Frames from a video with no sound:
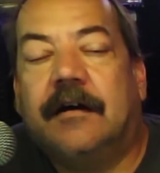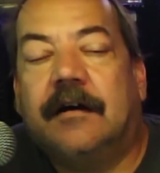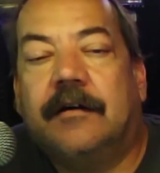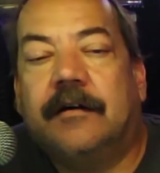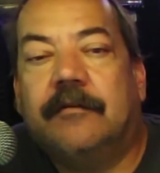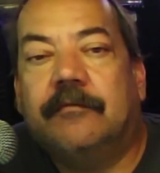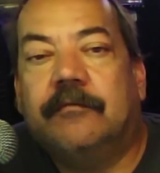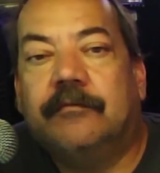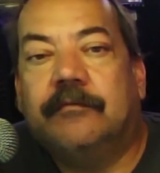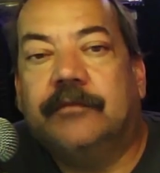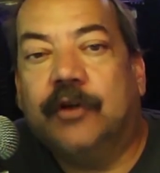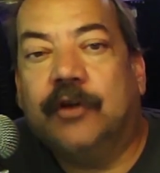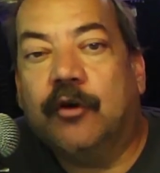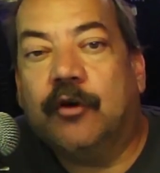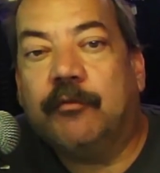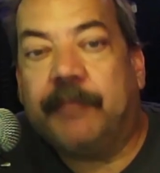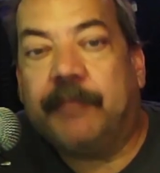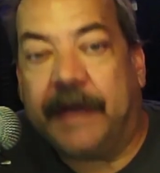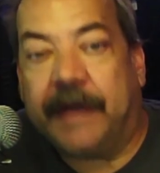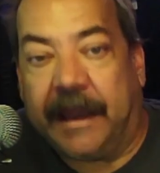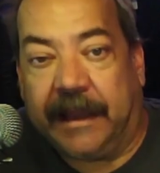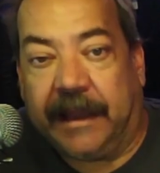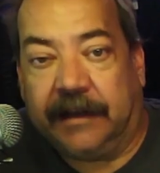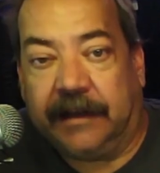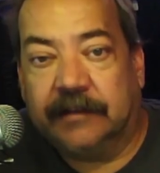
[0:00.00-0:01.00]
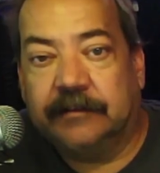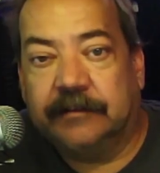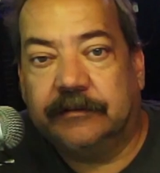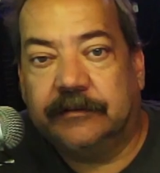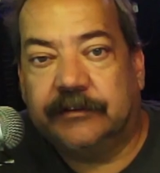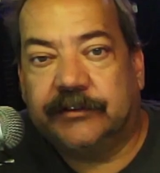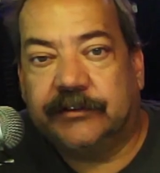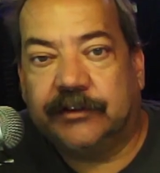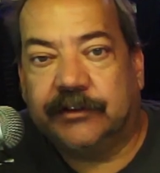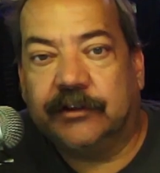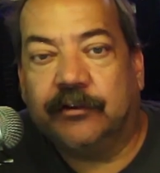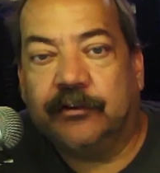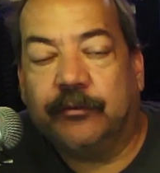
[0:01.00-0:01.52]
Notepad
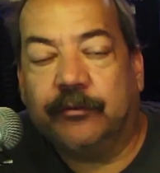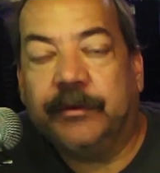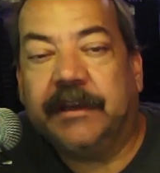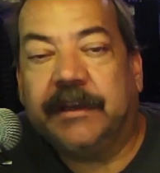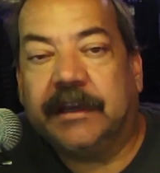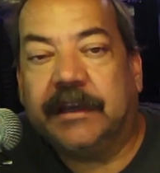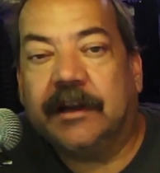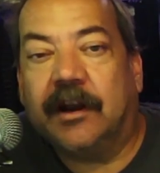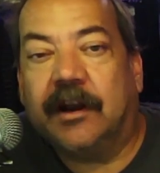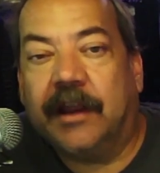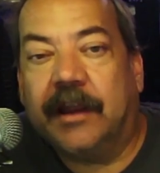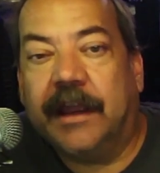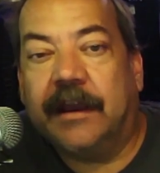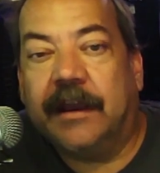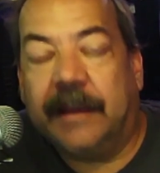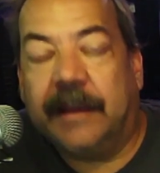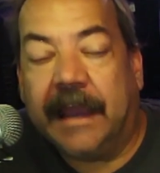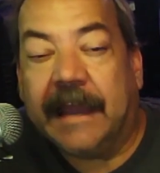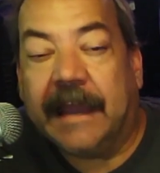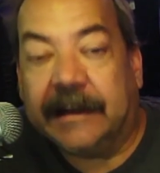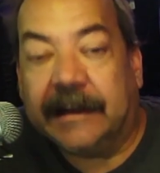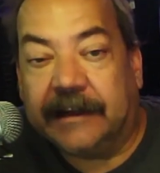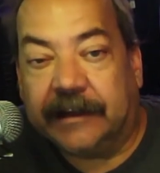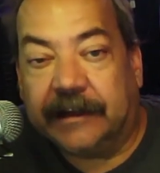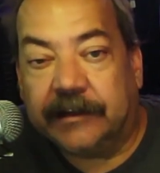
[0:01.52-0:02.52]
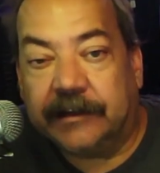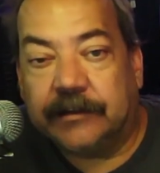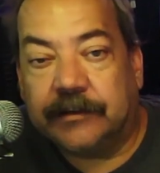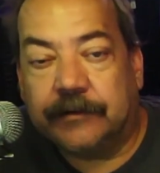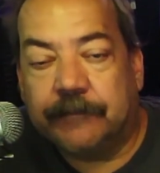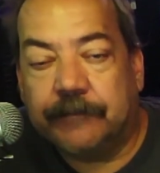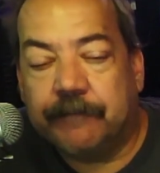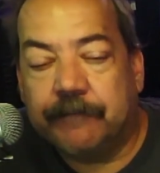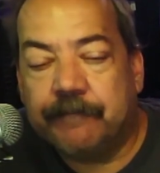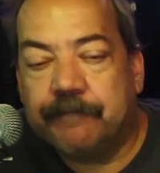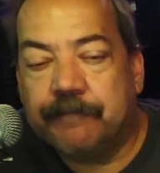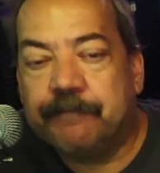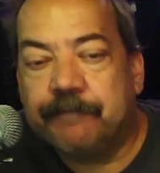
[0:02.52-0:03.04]
so that we can edit it.
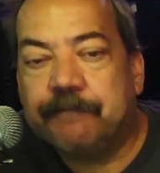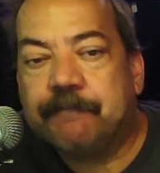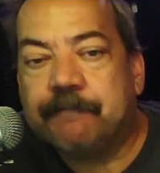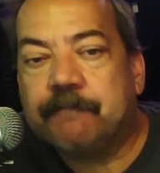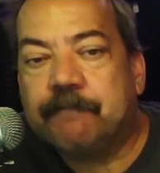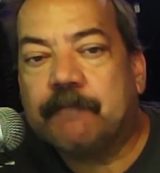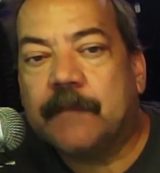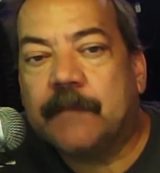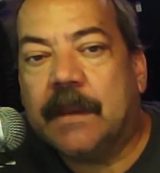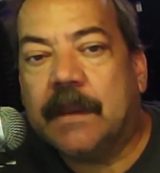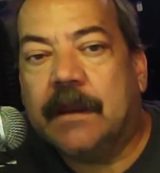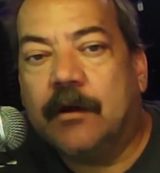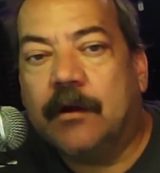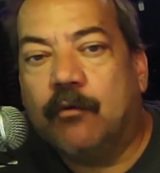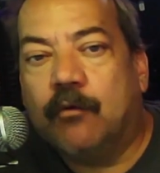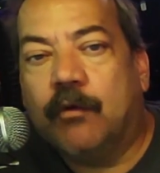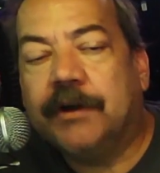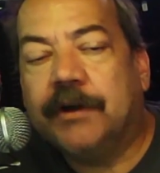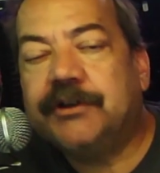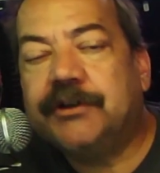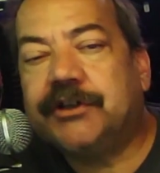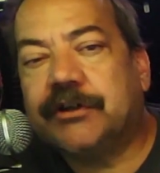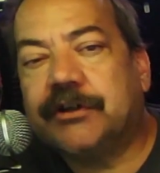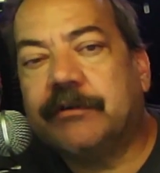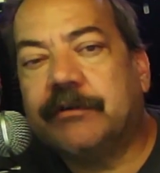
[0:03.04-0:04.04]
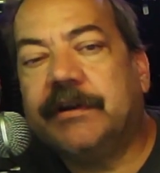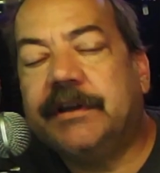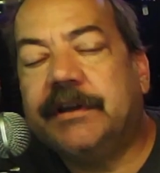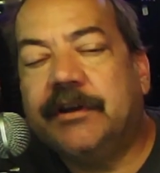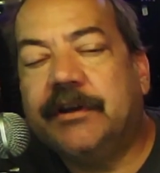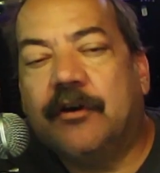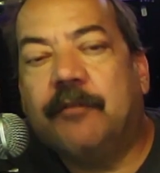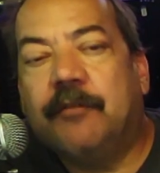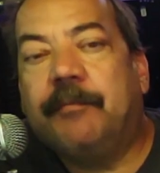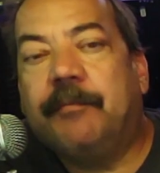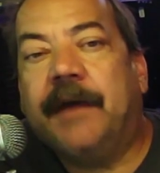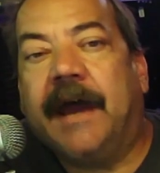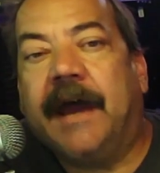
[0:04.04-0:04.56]
Once you're in
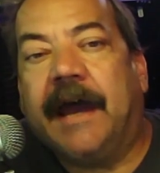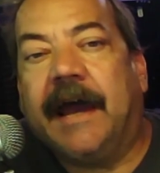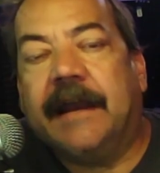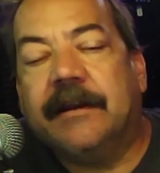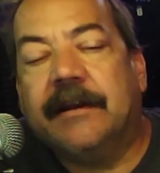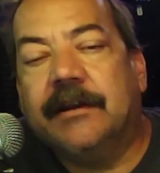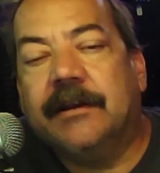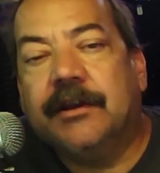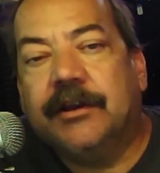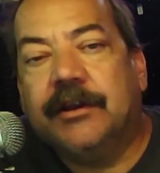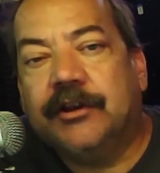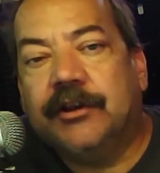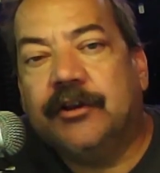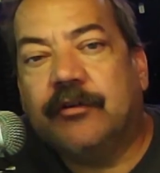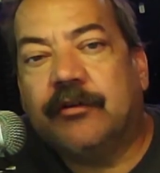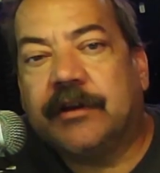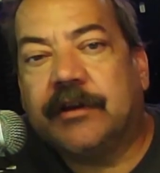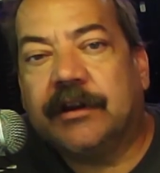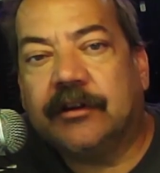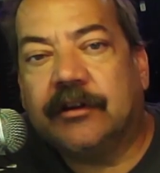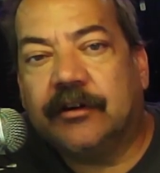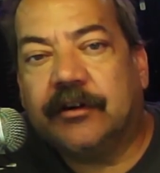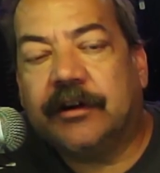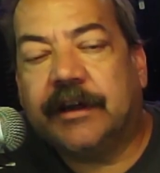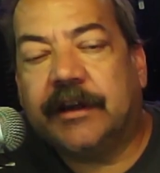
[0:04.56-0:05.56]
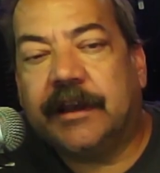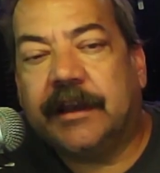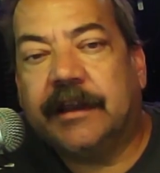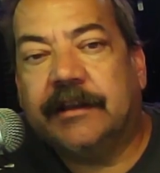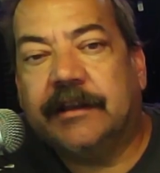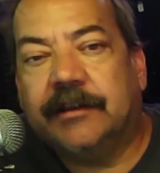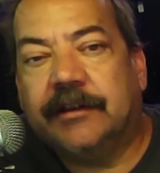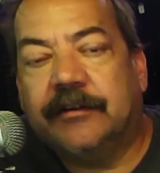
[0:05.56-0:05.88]
Notepad, you can look, and the